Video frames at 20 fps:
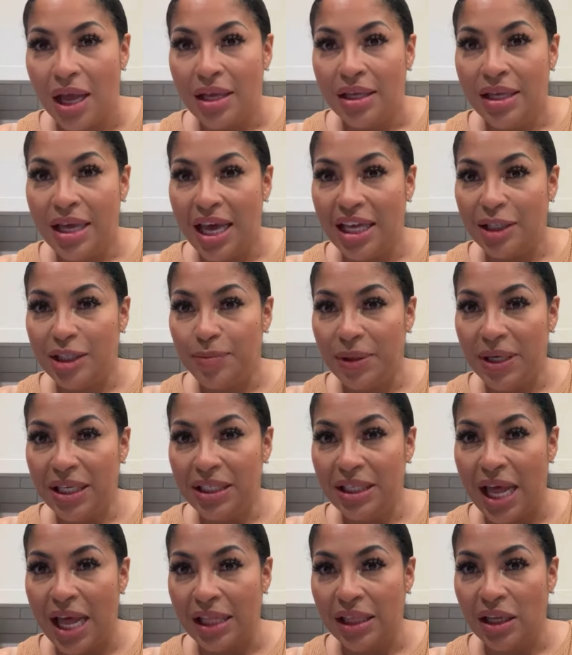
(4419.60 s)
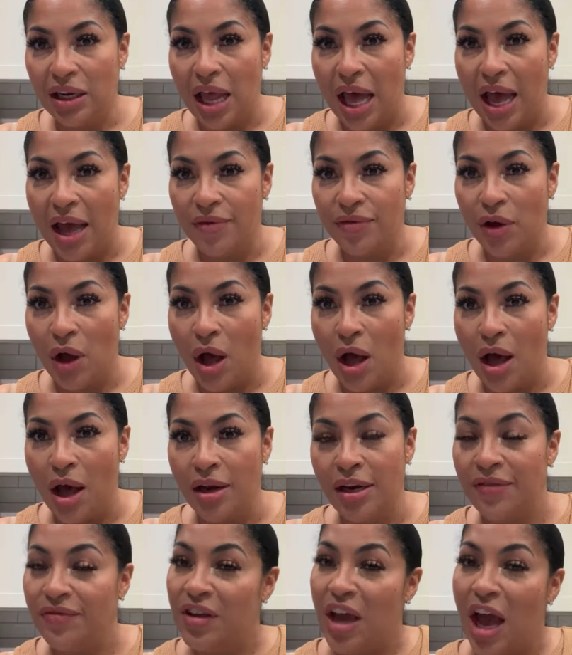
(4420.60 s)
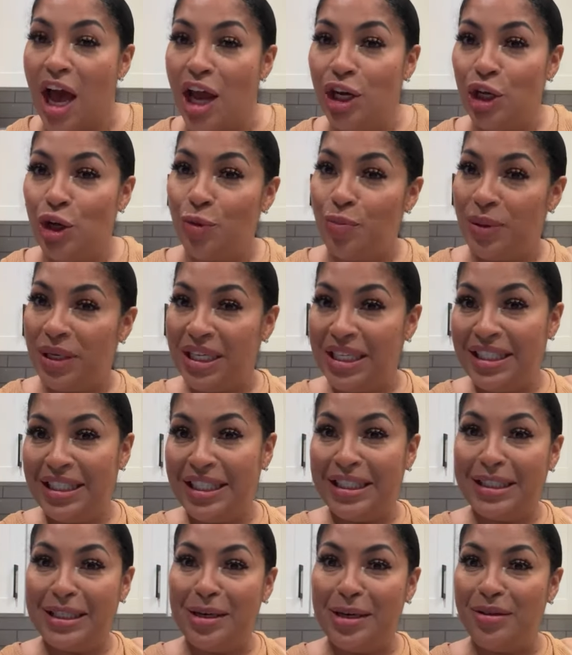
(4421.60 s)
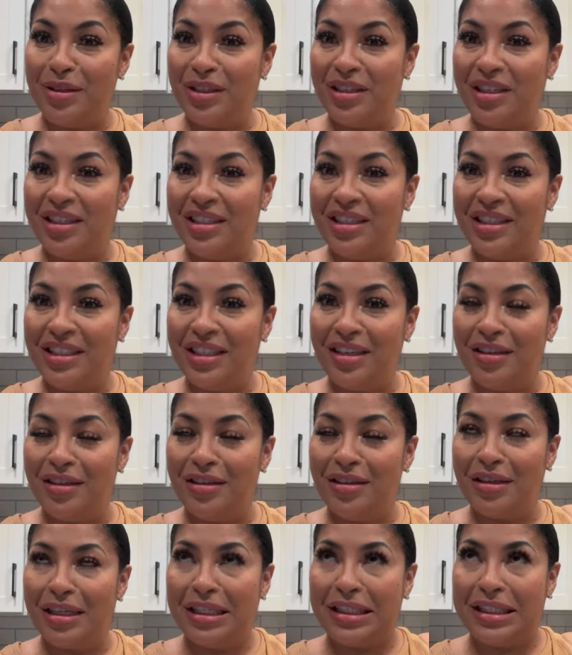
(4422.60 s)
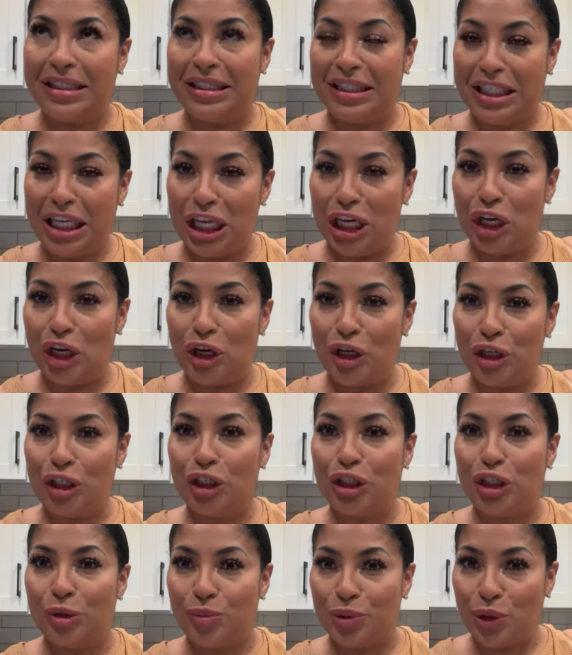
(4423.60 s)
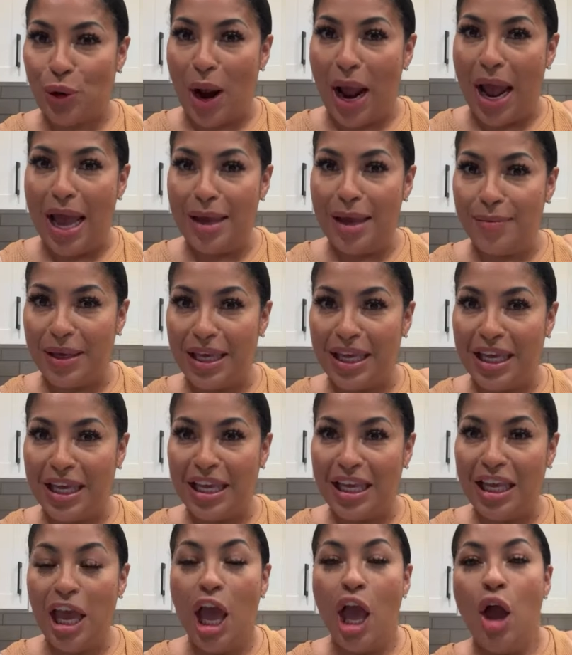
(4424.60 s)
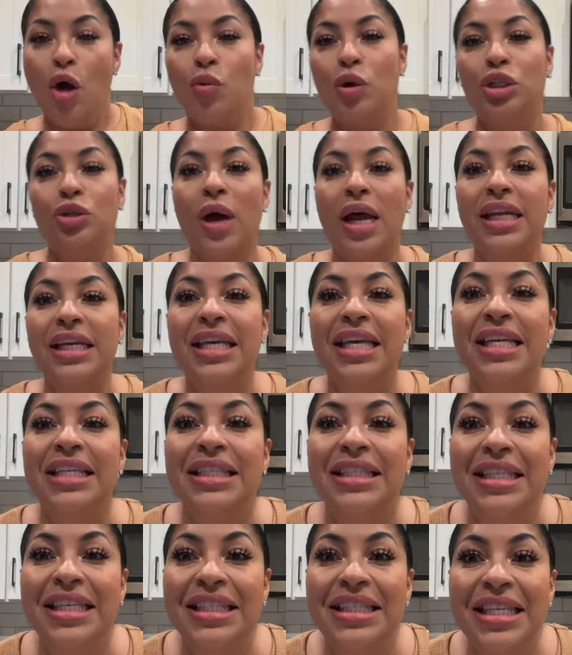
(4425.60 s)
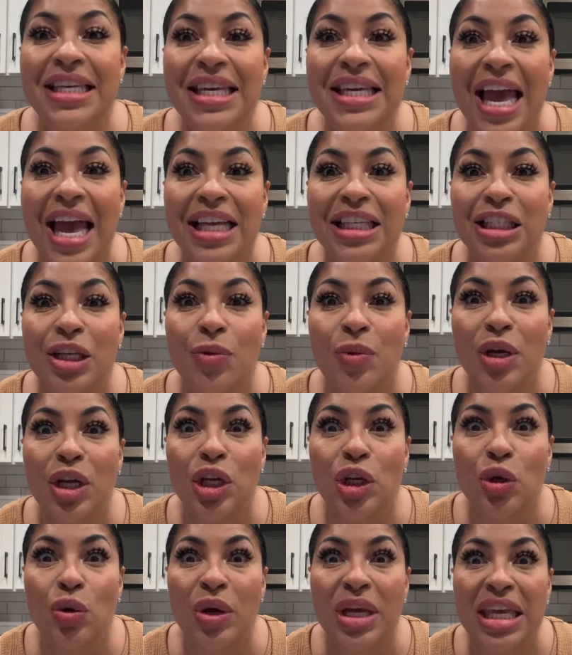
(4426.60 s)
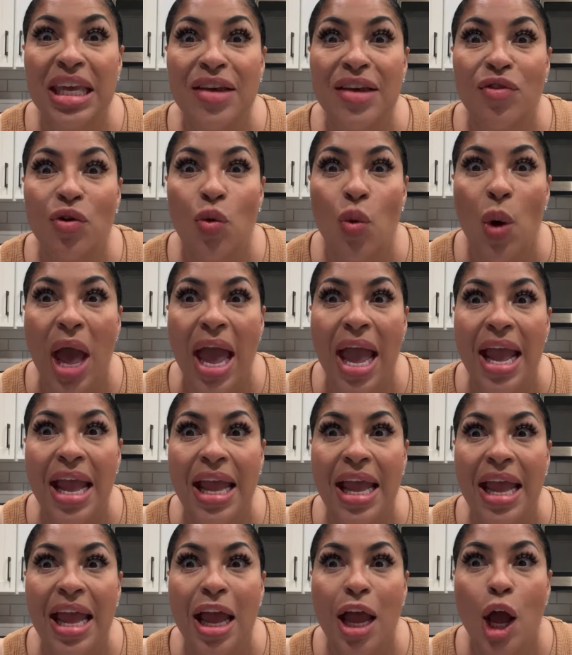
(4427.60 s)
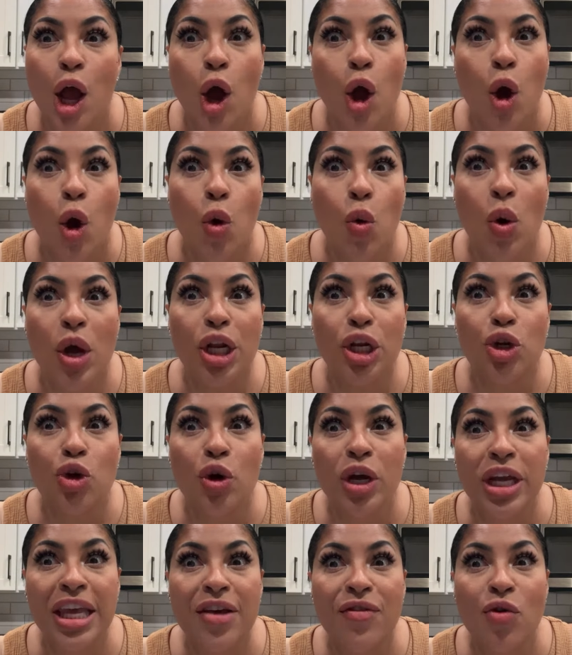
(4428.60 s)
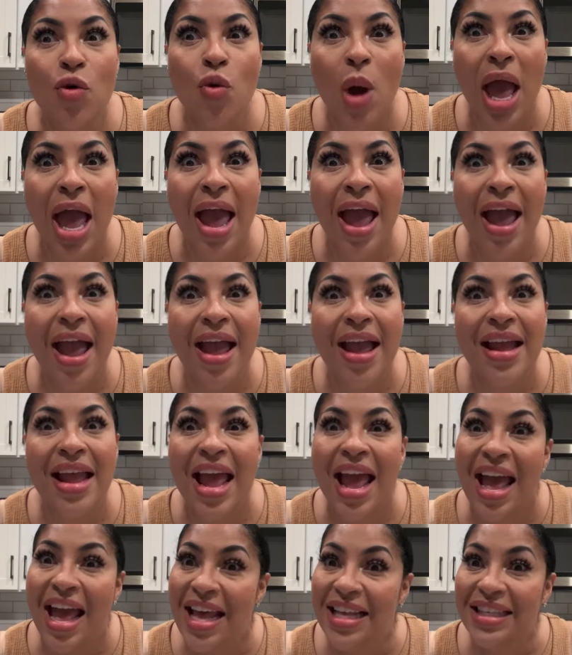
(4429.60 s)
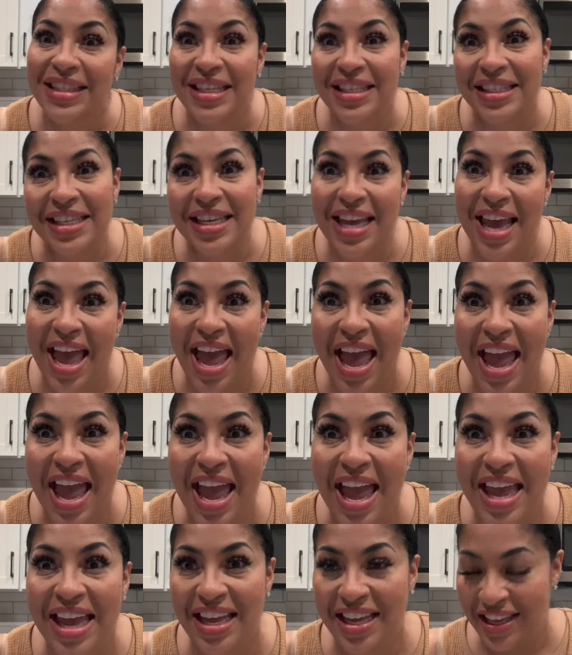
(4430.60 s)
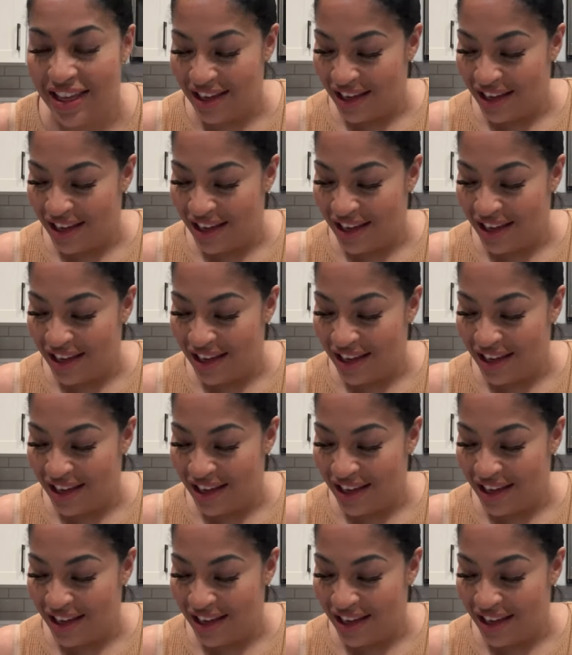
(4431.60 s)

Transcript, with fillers: Yes, please like the live, y'all. And if y'all new, please consider subscribing. We're trying to hit 60K so we can do a giveaway. Who want to do a giveaway at 60K?